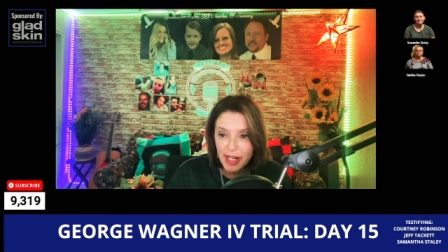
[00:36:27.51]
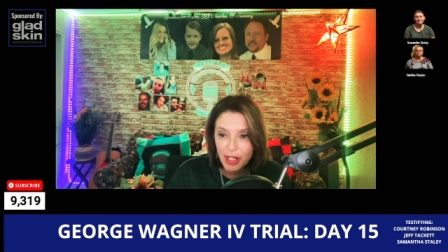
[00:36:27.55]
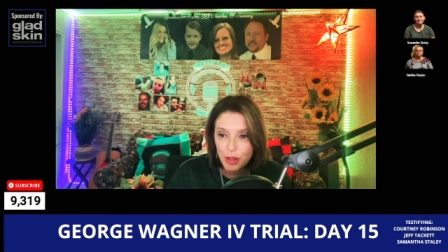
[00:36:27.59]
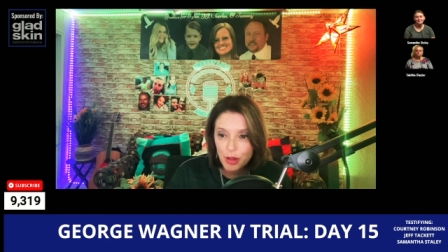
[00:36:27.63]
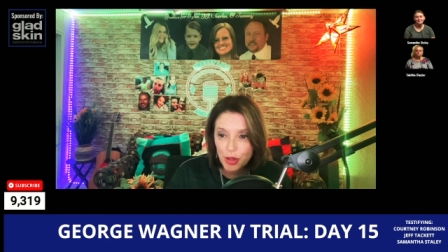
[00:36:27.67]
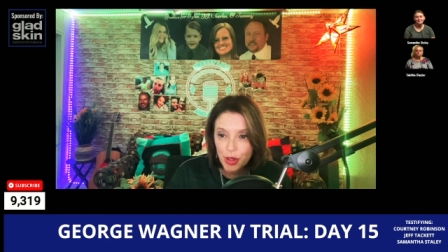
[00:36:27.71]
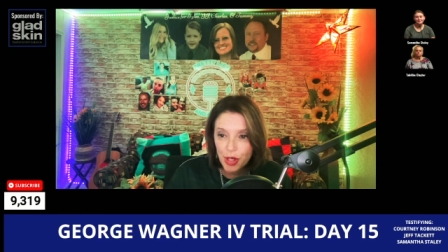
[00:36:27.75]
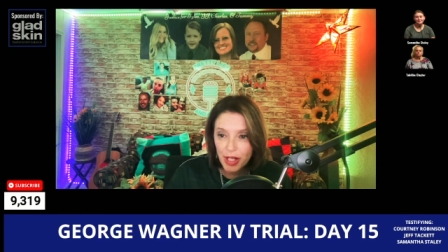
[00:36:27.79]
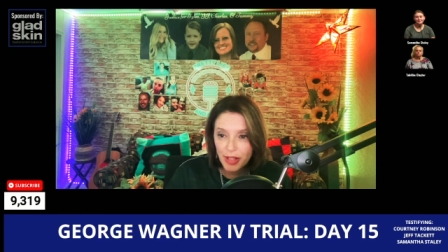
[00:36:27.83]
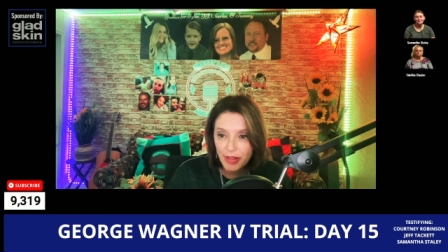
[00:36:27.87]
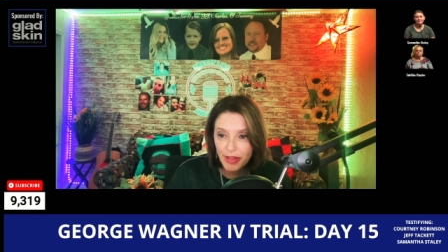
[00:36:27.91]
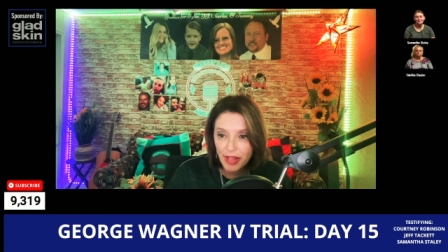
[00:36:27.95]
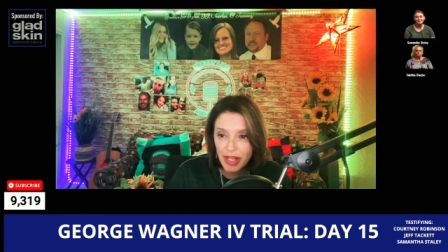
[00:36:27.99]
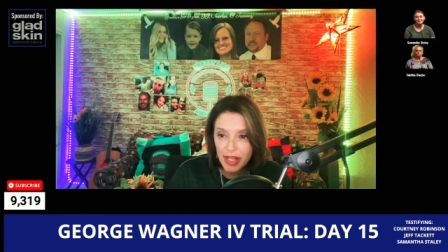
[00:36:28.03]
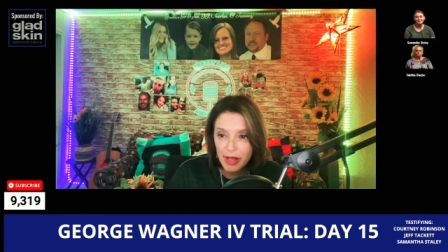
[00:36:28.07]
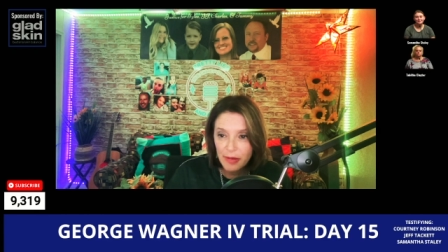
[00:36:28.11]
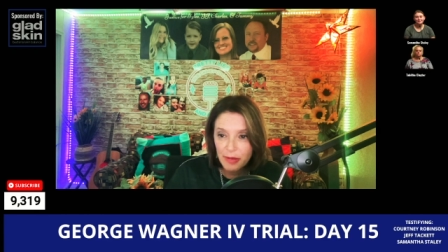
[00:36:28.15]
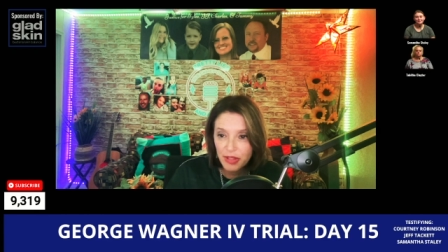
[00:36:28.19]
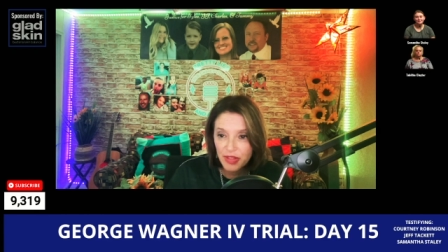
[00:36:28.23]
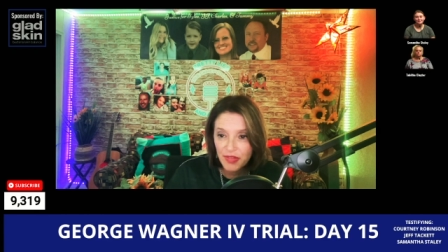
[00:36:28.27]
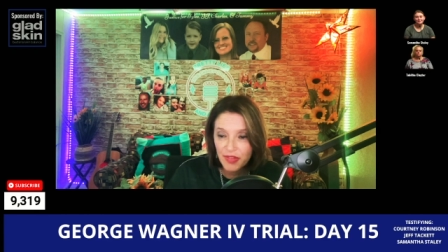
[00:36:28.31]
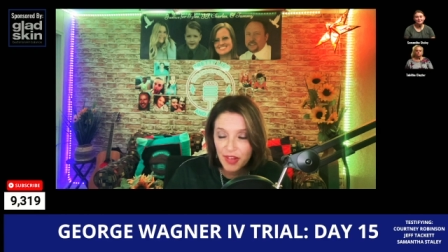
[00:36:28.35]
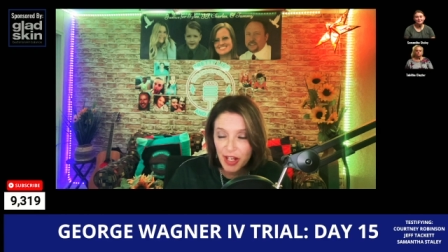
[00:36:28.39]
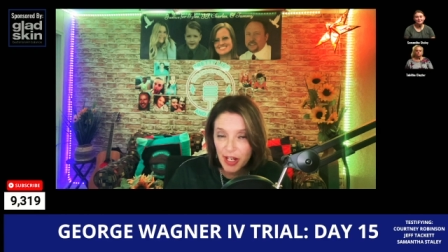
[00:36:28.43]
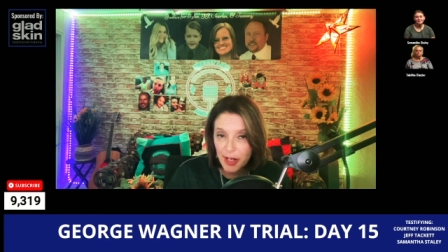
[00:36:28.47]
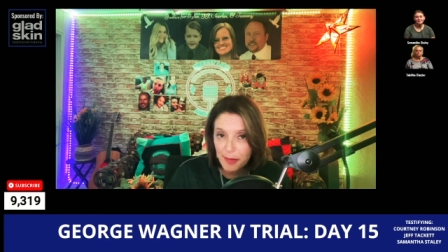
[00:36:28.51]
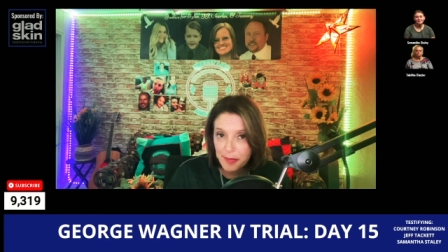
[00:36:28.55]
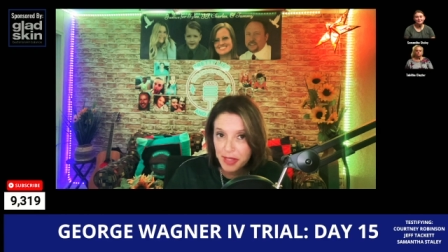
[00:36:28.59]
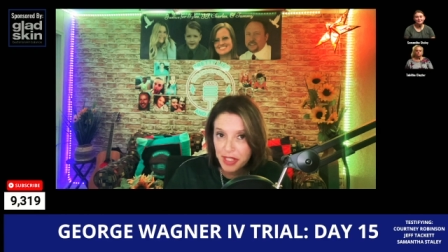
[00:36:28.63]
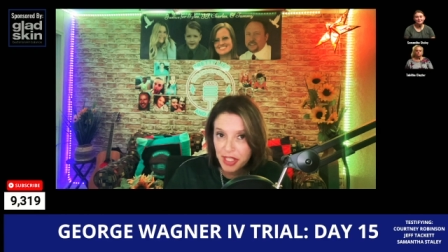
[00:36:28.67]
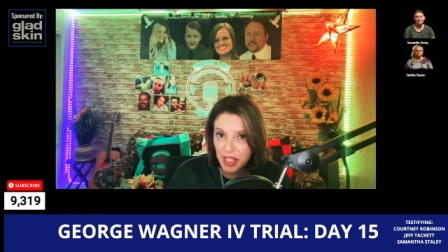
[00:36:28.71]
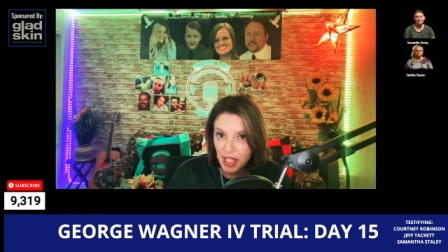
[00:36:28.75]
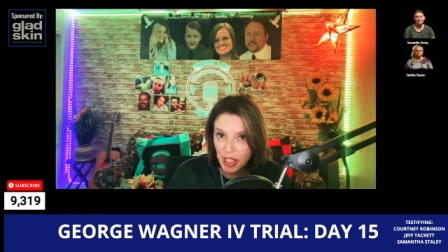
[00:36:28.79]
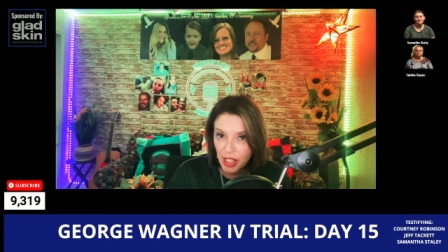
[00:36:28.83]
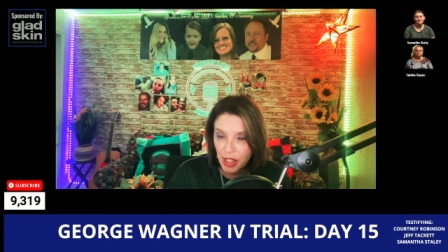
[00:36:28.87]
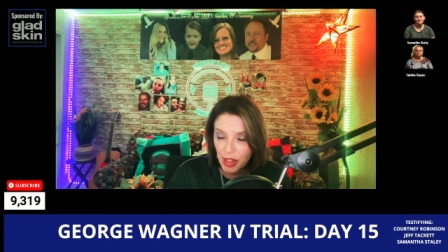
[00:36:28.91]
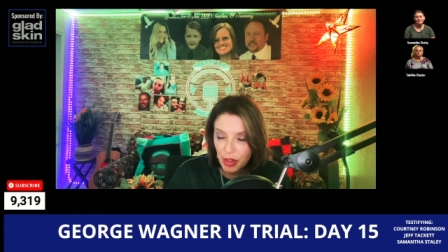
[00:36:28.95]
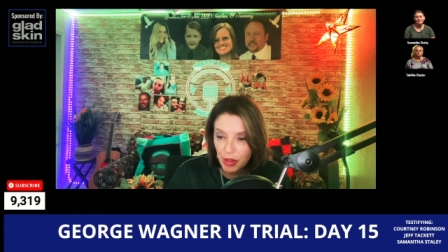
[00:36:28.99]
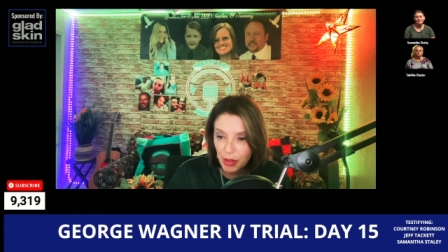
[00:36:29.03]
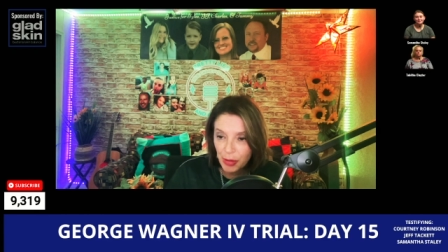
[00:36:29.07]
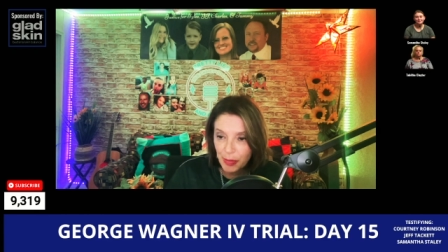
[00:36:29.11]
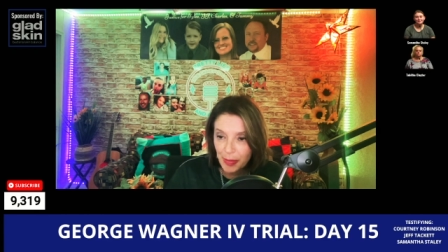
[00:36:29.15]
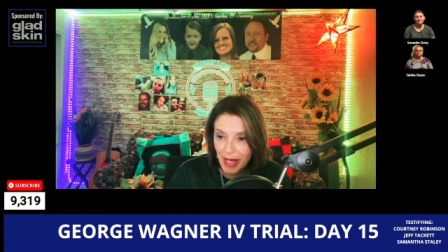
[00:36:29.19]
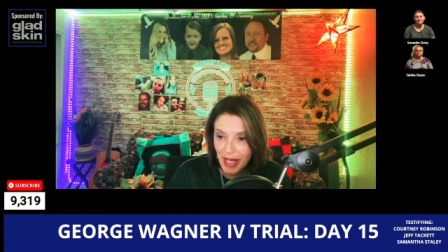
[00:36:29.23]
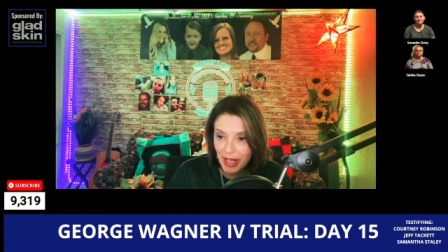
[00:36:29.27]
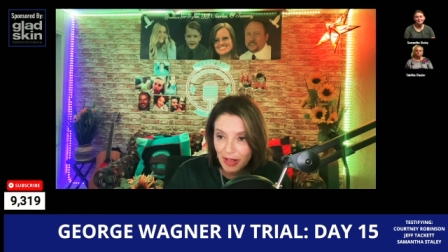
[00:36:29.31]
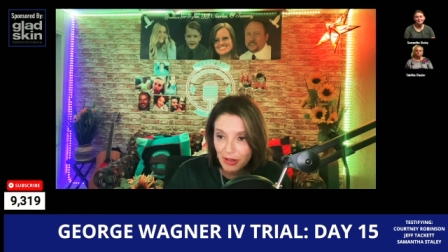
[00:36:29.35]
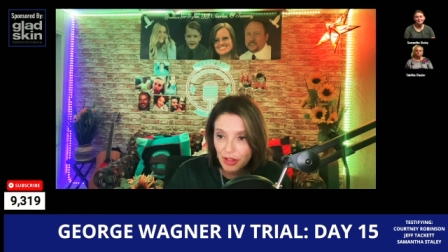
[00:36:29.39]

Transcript: truck that he was very particular about.